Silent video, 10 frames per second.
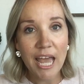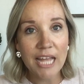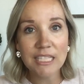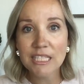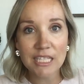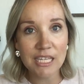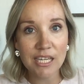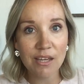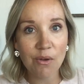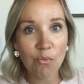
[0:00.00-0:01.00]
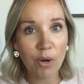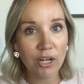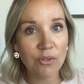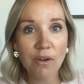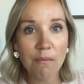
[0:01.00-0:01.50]
and see where
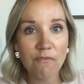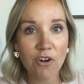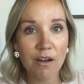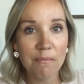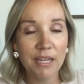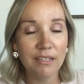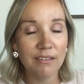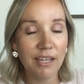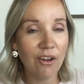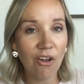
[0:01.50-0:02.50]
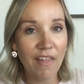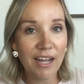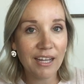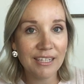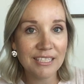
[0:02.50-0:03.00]
you come from and all
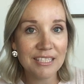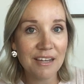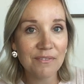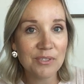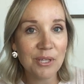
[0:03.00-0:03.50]
that kind of stuff.